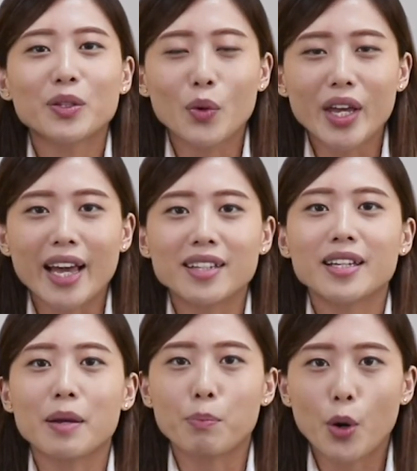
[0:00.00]

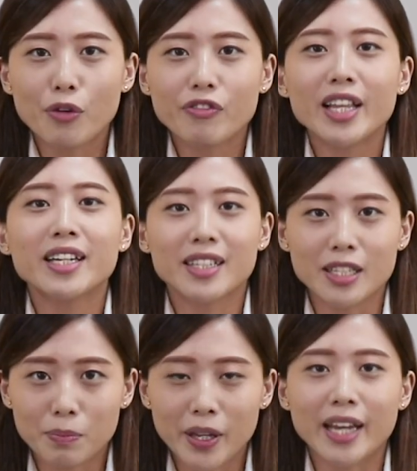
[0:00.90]
TwinX can perfectly
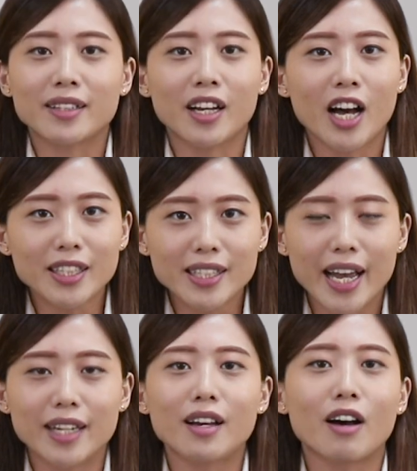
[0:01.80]
display the
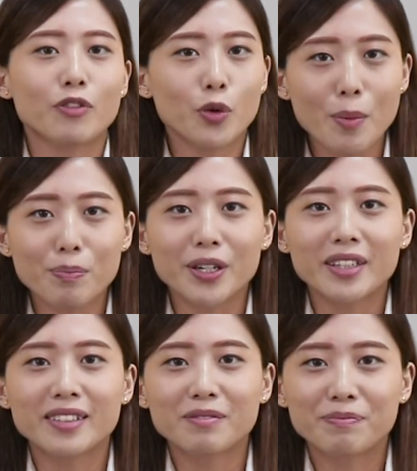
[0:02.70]
content of Chromebook.